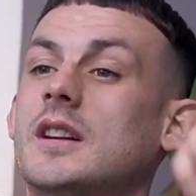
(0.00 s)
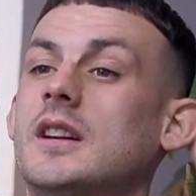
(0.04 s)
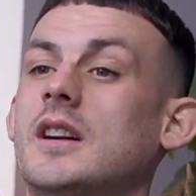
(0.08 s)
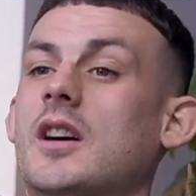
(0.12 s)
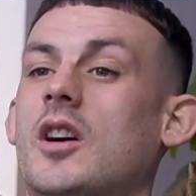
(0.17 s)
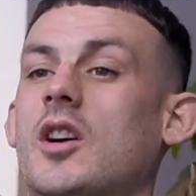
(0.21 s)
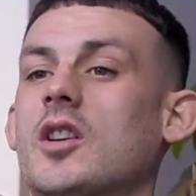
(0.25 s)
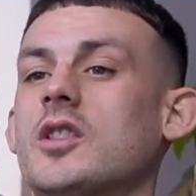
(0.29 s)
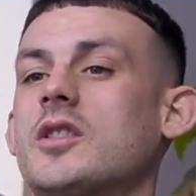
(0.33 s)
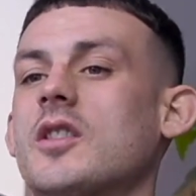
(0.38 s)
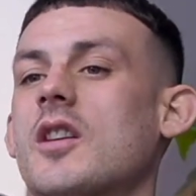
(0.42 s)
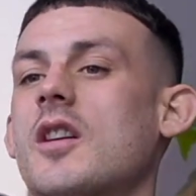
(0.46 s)

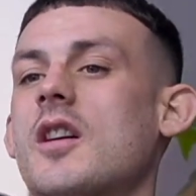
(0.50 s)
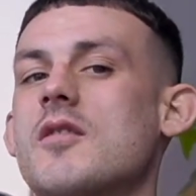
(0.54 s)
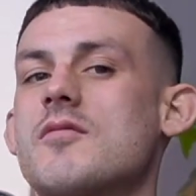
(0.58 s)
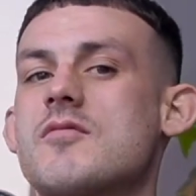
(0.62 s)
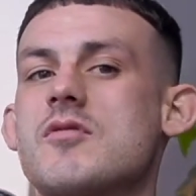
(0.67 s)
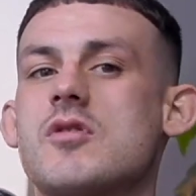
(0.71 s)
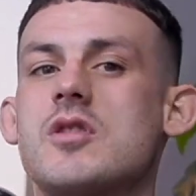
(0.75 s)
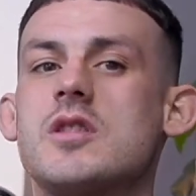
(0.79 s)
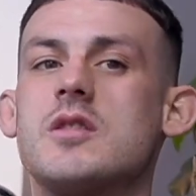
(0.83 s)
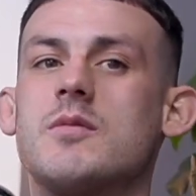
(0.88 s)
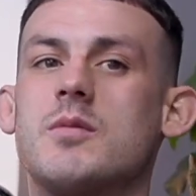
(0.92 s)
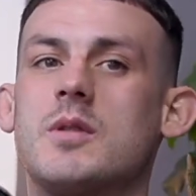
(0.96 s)
I thought,
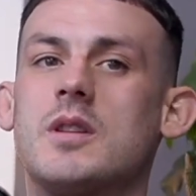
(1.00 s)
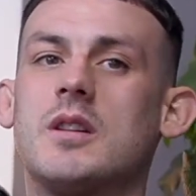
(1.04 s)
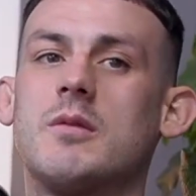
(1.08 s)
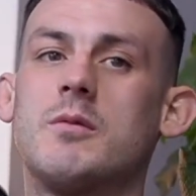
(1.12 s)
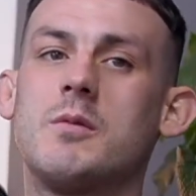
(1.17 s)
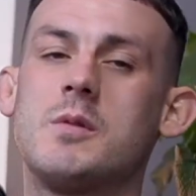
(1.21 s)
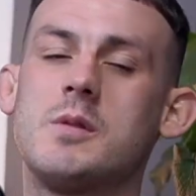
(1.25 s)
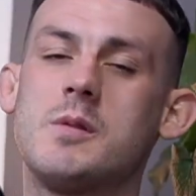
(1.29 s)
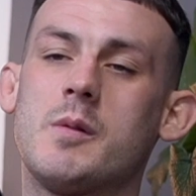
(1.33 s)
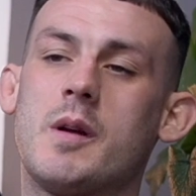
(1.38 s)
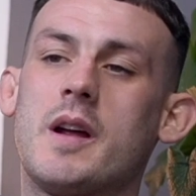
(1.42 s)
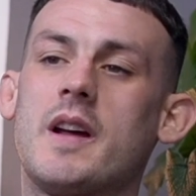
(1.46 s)
right, we
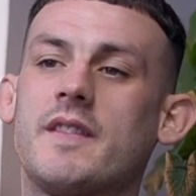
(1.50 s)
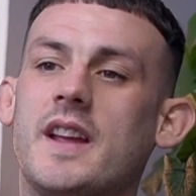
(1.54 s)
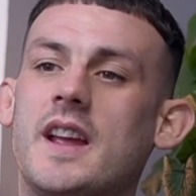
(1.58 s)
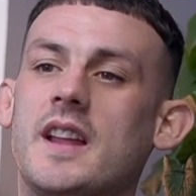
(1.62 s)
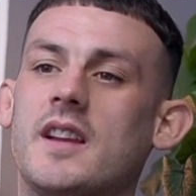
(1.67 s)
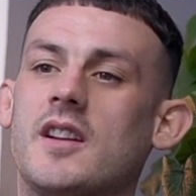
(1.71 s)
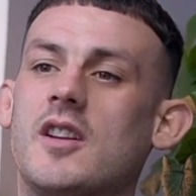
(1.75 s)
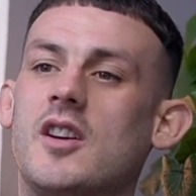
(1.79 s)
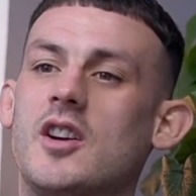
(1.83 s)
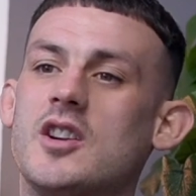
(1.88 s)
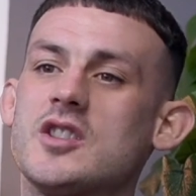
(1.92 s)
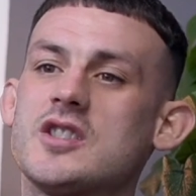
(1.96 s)
will have to get in the
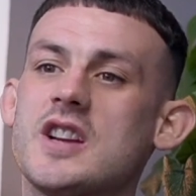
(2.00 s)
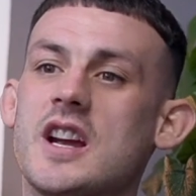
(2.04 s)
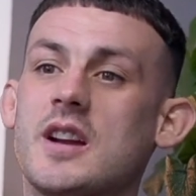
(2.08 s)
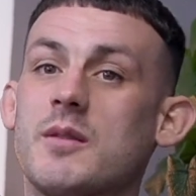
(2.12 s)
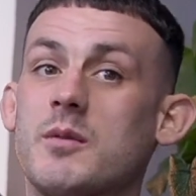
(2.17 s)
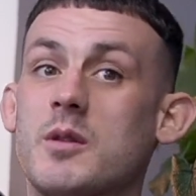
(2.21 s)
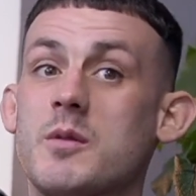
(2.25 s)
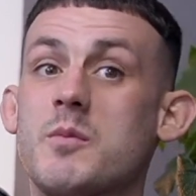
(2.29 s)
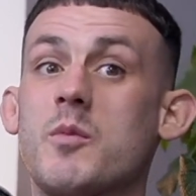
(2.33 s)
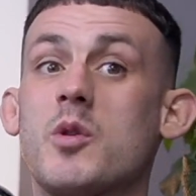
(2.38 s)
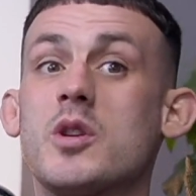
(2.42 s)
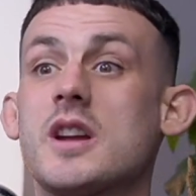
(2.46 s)
contract. We
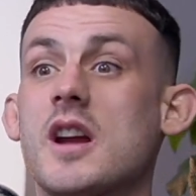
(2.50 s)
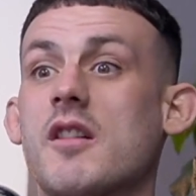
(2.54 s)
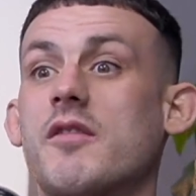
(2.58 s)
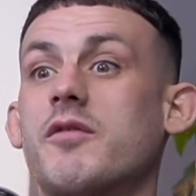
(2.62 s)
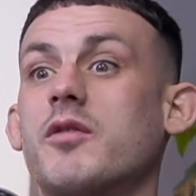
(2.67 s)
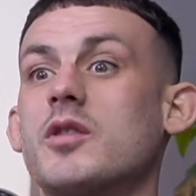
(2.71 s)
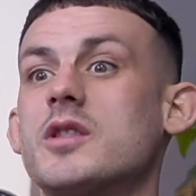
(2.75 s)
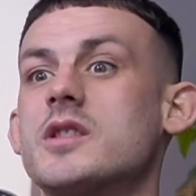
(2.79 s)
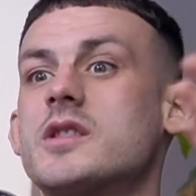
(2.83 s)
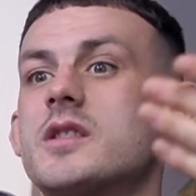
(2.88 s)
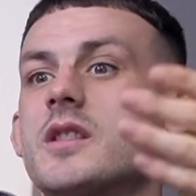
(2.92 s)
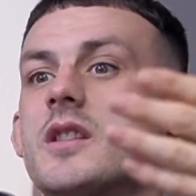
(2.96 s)
might get a
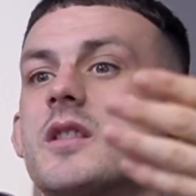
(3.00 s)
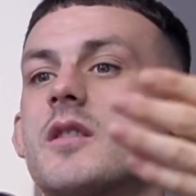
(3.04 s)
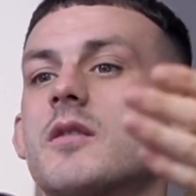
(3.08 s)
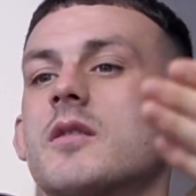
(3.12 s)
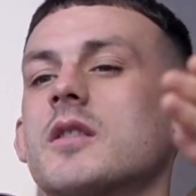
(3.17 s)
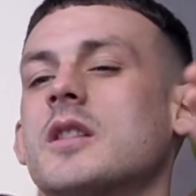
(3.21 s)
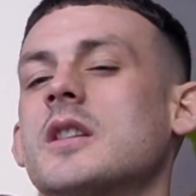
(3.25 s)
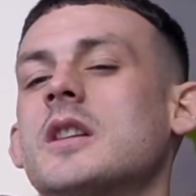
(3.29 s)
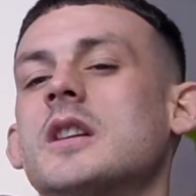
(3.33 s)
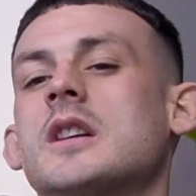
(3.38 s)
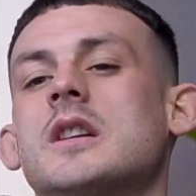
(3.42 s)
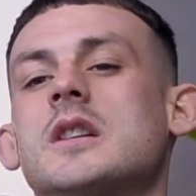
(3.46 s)
fight soon.
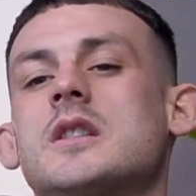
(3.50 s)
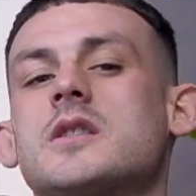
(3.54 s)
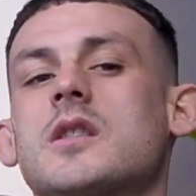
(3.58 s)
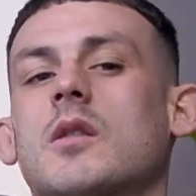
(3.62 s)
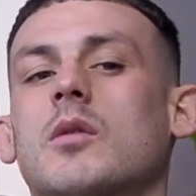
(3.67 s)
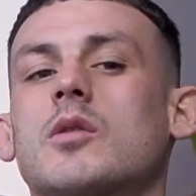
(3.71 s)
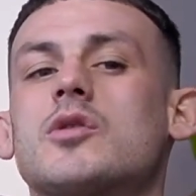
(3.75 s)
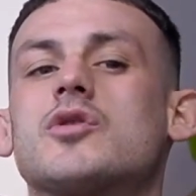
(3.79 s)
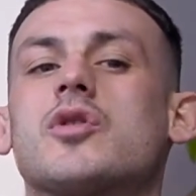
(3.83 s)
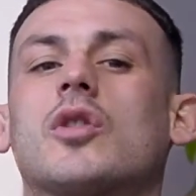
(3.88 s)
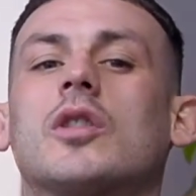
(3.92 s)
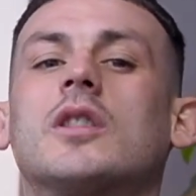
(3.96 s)
So I
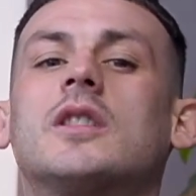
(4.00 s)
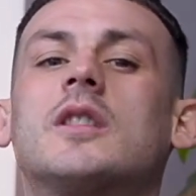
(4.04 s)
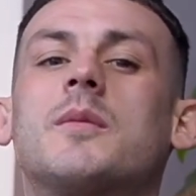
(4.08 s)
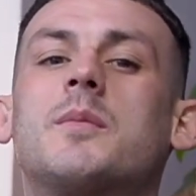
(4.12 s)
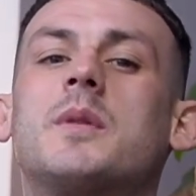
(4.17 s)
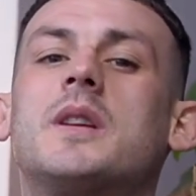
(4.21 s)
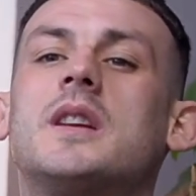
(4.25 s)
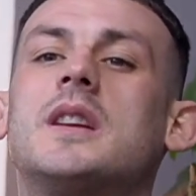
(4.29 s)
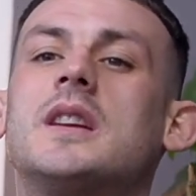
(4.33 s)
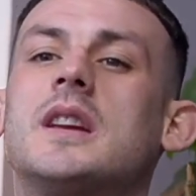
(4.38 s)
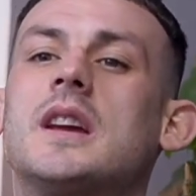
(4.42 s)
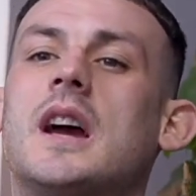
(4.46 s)
tried to
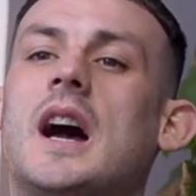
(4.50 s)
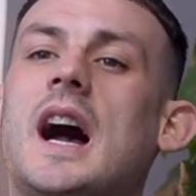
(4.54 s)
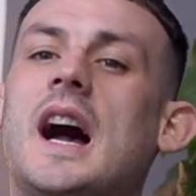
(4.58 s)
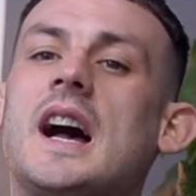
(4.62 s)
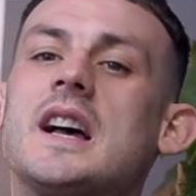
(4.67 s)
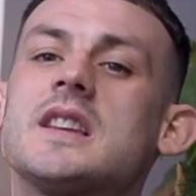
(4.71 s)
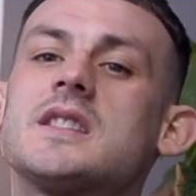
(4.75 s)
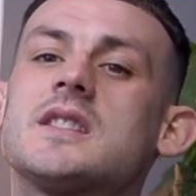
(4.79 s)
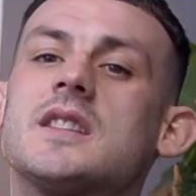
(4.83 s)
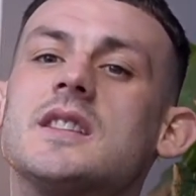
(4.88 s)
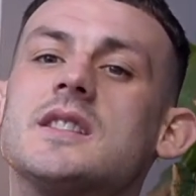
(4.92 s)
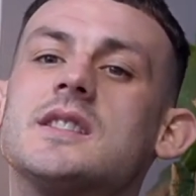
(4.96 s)
be
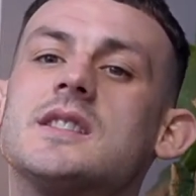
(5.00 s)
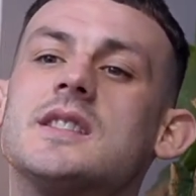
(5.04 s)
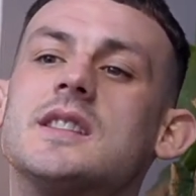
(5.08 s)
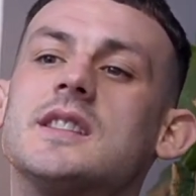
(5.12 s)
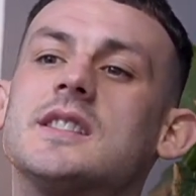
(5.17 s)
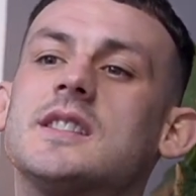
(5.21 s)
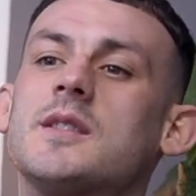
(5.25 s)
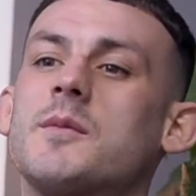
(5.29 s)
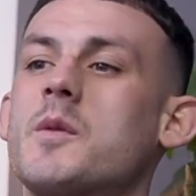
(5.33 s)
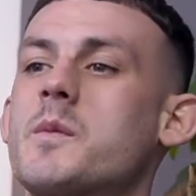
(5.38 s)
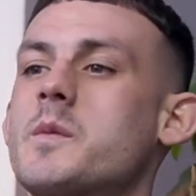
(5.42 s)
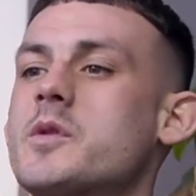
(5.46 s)
as
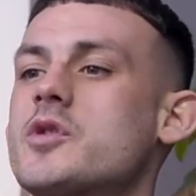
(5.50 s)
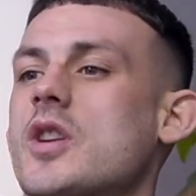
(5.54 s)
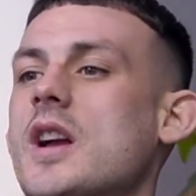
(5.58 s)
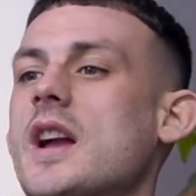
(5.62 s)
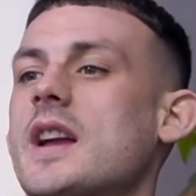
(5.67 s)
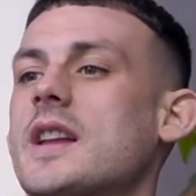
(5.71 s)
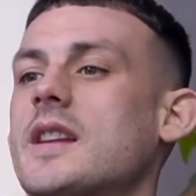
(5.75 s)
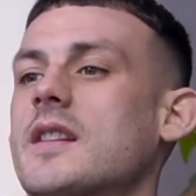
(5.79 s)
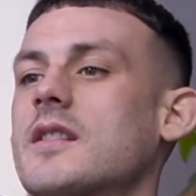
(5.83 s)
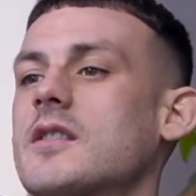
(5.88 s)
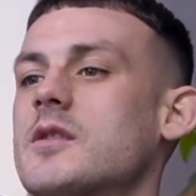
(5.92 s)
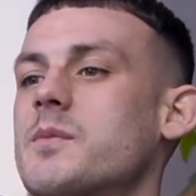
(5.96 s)
consistent with my
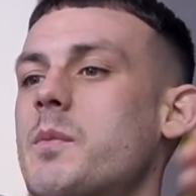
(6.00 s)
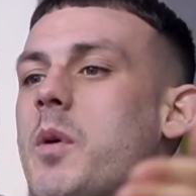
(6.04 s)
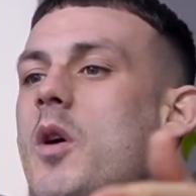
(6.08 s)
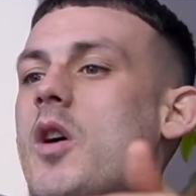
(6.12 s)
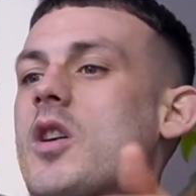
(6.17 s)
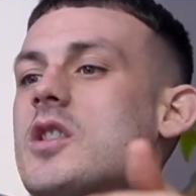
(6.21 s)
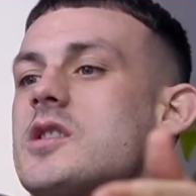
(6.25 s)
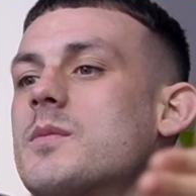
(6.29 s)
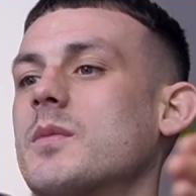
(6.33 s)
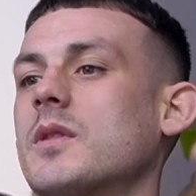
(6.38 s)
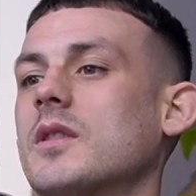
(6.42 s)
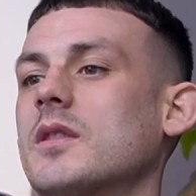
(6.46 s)
training as
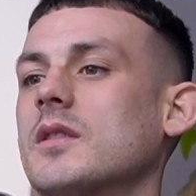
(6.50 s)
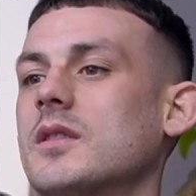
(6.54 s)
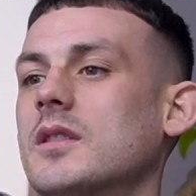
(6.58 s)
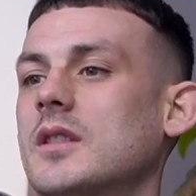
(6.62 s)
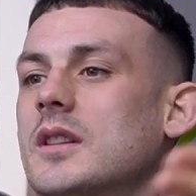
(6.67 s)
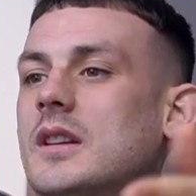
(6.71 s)
possible.